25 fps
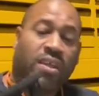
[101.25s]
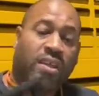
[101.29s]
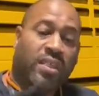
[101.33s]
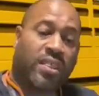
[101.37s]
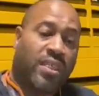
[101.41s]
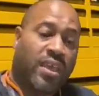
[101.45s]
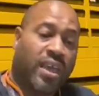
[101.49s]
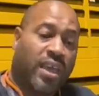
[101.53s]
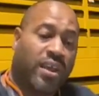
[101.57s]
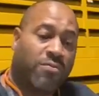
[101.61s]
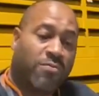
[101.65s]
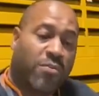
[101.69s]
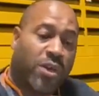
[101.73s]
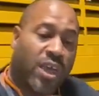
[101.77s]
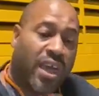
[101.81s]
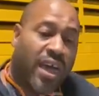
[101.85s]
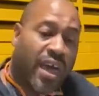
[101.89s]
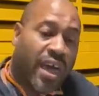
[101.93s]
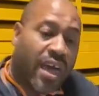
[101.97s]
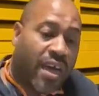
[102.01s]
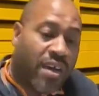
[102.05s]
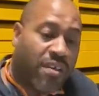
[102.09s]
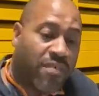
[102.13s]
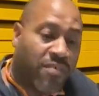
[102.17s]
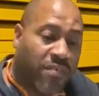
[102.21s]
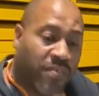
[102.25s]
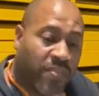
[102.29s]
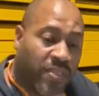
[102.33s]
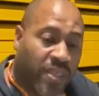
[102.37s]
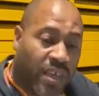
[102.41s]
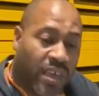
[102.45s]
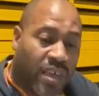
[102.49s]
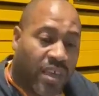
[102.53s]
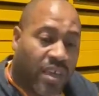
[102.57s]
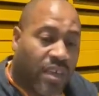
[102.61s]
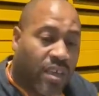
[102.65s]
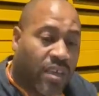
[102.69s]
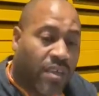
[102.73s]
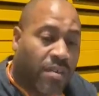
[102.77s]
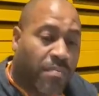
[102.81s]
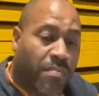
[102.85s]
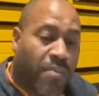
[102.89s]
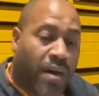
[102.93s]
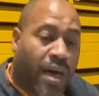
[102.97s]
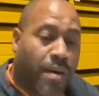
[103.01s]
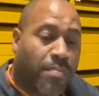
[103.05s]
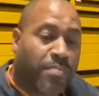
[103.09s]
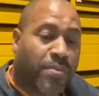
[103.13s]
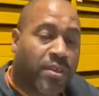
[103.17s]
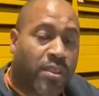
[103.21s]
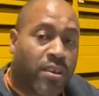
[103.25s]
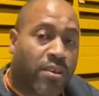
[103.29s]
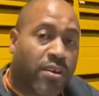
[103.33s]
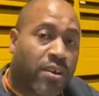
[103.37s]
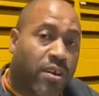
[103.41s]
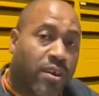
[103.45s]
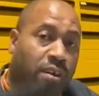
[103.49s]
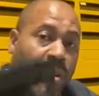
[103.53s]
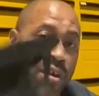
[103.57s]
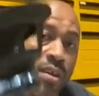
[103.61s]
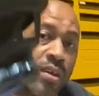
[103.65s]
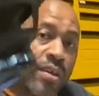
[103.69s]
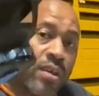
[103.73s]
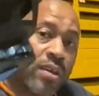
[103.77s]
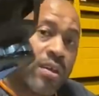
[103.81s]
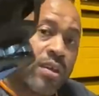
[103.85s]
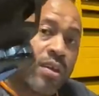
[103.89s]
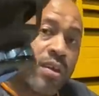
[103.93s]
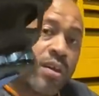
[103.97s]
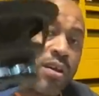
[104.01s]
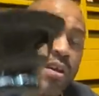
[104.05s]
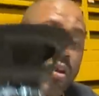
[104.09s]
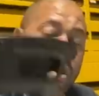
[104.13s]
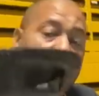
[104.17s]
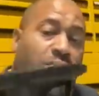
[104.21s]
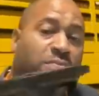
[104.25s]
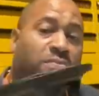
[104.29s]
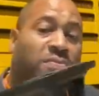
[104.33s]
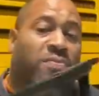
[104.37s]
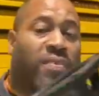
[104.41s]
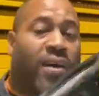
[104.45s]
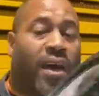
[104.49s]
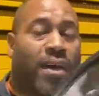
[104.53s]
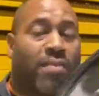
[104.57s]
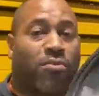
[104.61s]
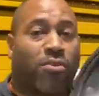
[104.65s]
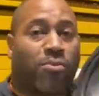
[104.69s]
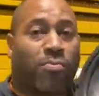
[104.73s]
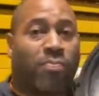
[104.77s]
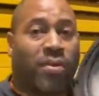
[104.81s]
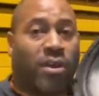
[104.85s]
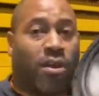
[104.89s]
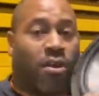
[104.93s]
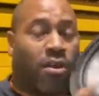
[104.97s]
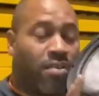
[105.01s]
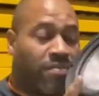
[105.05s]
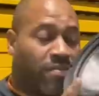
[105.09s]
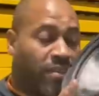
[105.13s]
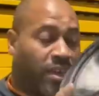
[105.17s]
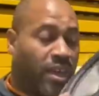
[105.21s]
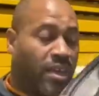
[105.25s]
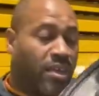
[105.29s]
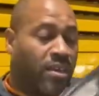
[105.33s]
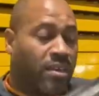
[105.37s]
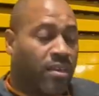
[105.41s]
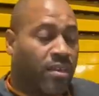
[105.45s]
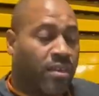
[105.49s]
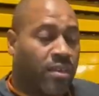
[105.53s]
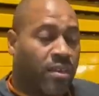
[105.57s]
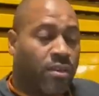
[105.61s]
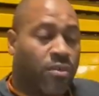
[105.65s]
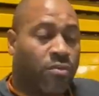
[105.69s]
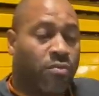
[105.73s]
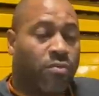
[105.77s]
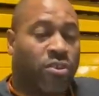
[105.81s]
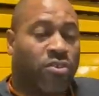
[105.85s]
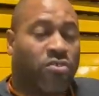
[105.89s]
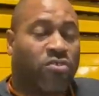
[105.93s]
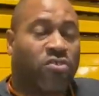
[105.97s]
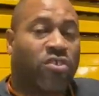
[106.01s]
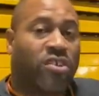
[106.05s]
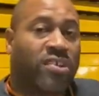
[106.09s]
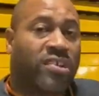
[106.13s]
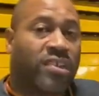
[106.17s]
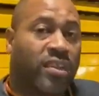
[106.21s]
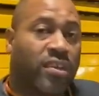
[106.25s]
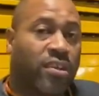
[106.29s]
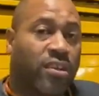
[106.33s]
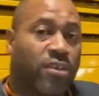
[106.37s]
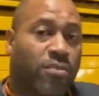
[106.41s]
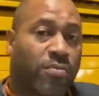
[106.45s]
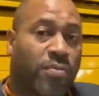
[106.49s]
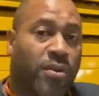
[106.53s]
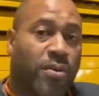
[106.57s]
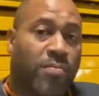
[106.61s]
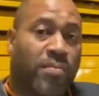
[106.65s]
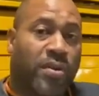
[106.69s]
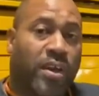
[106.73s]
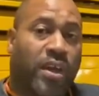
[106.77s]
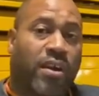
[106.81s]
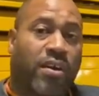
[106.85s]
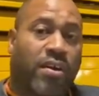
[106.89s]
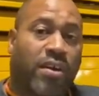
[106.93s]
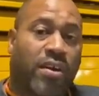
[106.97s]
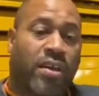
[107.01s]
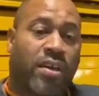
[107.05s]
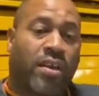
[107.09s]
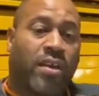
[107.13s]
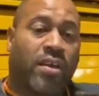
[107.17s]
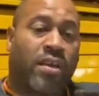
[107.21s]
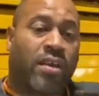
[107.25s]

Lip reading: then we have the popular carbon fiber PRV, which is just a little bit bigger.